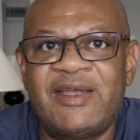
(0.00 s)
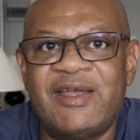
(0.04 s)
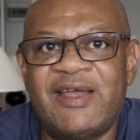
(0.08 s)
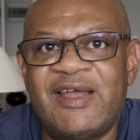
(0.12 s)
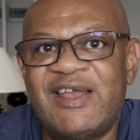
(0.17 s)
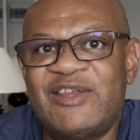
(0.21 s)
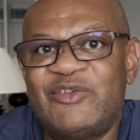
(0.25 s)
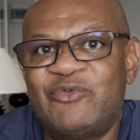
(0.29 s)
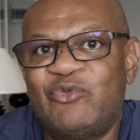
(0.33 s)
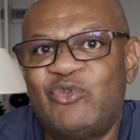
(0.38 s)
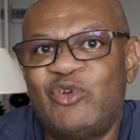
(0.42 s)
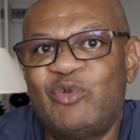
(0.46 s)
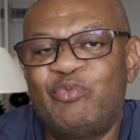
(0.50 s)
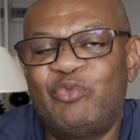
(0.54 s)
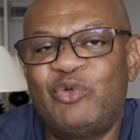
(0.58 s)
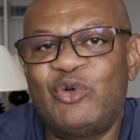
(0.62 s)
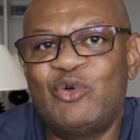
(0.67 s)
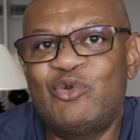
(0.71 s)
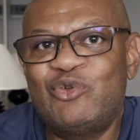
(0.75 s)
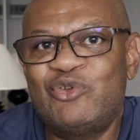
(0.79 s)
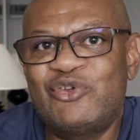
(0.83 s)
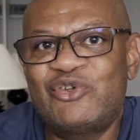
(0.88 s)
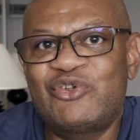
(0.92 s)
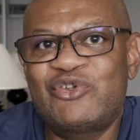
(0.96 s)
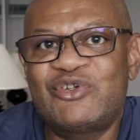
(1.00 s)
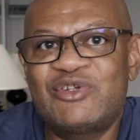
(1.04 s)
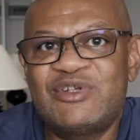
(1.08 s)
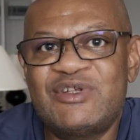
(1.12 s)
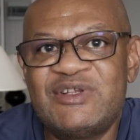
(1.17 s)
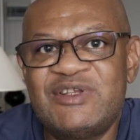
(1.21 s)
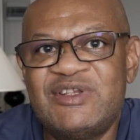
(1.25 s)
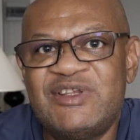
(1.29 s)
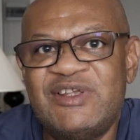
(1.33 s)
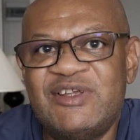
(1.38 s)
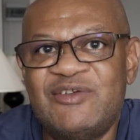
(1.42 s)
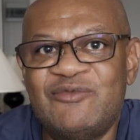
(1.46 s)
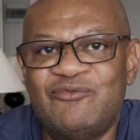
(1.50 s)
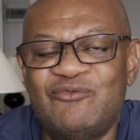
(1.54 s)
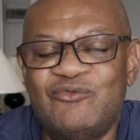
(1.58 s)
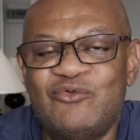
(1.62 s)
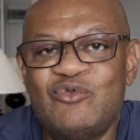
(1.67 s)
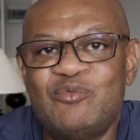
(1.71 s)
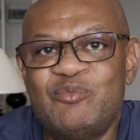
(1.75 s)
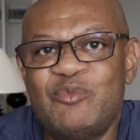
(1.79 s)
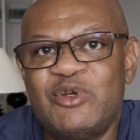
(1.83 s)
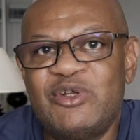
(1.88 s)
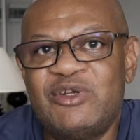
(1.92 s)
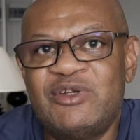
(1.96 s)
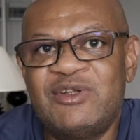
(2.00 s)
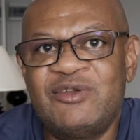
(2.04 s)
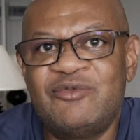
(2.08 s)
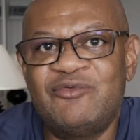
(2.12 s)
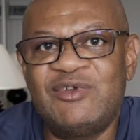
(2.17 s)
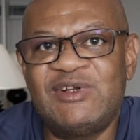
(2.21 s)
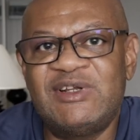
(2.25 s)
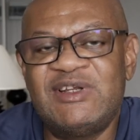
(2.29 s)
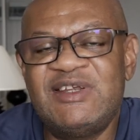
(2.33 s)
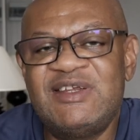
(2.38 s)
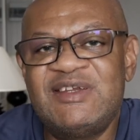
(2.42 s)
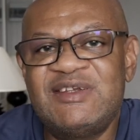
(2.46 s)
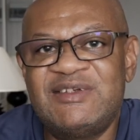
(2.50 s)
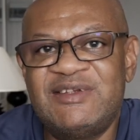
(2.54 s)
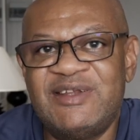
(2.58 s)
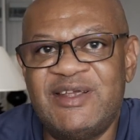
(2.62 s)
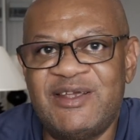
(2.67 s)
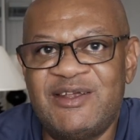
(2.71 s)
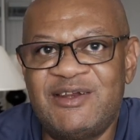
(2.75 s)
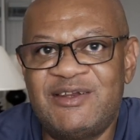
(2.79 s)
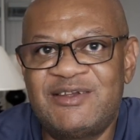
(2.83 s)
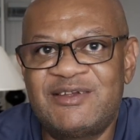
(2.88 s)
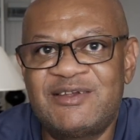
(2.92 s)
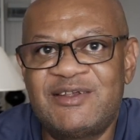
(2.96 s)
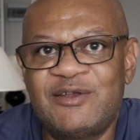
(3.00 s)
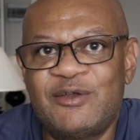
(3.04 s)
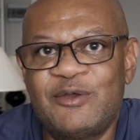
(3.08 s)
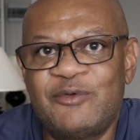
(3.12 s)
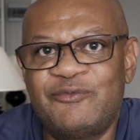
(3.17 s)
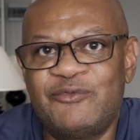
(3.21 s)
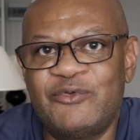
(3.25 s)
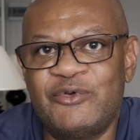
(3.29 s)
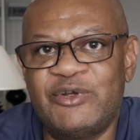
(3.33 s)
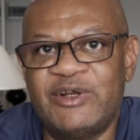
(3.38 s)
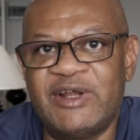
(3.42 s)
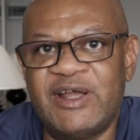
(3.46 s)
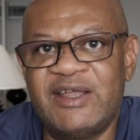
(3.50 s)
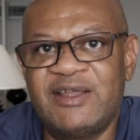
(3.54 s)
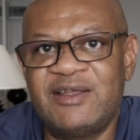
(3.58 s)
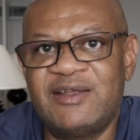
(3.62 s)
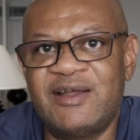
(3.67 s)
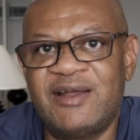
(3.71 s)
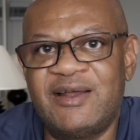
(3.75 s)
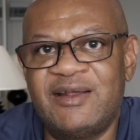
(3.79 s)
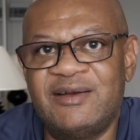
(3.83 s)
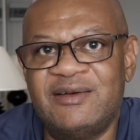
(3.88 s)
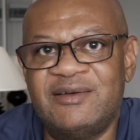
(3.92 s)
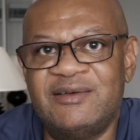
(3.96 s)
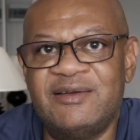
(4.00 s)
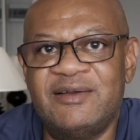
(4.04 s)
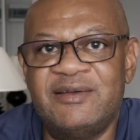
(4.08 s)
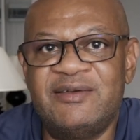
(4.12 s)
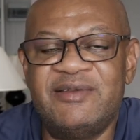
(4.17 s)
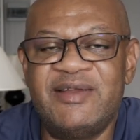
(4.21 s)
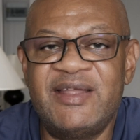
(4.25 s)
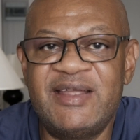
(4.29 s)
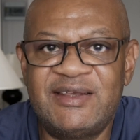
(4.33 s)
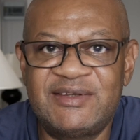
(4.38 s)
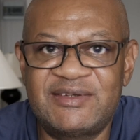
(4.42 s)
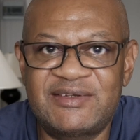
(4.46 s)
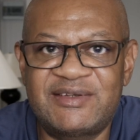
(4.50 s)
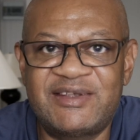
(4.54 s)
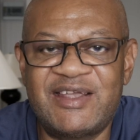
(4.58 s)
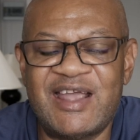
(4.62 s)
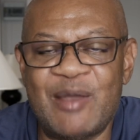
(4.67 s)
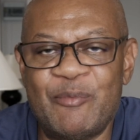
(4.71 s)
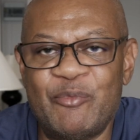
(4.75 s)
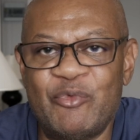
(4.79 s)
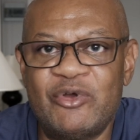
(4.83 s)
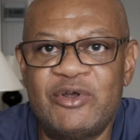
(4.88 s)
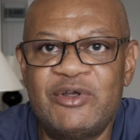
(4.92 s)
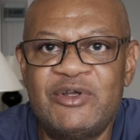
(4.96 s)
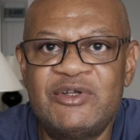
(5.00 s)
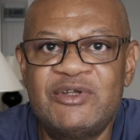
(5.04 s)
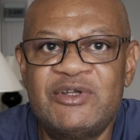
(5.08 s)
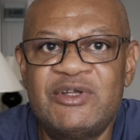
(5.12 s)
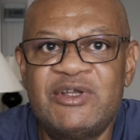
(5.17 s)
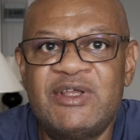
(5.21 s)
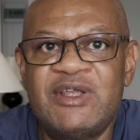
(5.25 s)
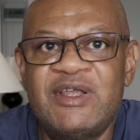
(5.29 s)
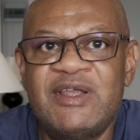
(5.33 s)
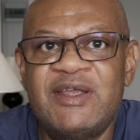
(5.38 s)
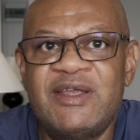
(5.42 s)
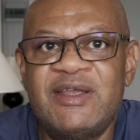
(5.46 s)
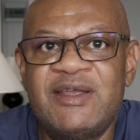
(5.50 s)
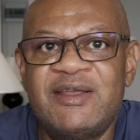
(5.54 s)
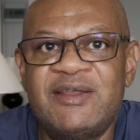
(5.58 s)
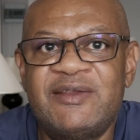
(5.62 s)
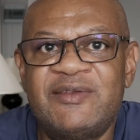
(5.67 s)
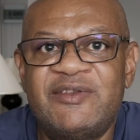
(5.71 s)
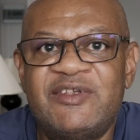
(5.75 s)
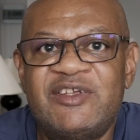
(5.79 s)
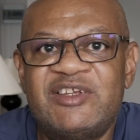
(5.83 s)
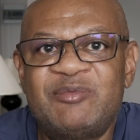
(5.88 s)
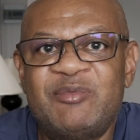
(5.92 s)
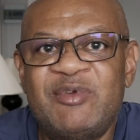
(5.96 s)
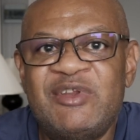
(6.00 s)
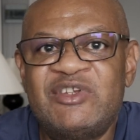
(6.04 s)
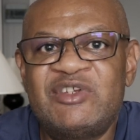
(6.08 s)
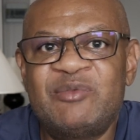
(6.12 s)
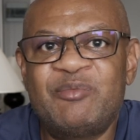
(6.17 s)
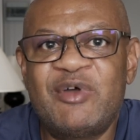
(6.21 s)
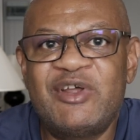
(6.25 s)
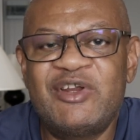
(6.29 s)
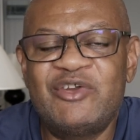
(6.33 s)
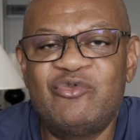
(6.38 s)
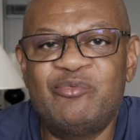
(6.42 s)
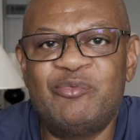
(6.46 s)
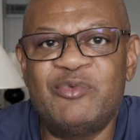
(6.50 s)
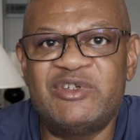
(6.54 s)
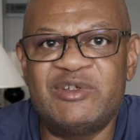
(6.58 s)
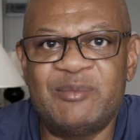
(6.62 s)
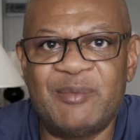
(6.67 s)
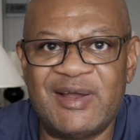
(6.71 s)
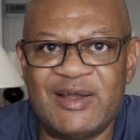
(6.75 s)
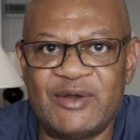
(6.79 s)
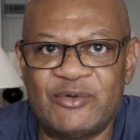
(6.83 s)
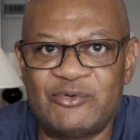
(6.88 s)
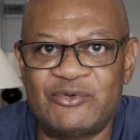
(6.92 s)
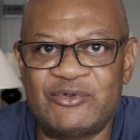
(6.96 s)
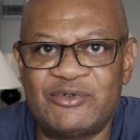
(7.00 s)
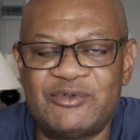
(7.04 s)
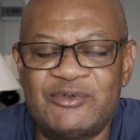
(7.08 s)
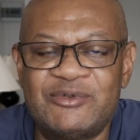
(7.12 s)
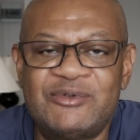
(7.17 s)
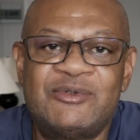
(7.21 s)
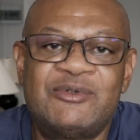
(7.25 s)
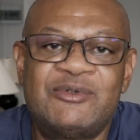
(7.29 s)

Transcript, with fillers: As we approach the rumored release date for Nikon next camera, there's been some other rumors about.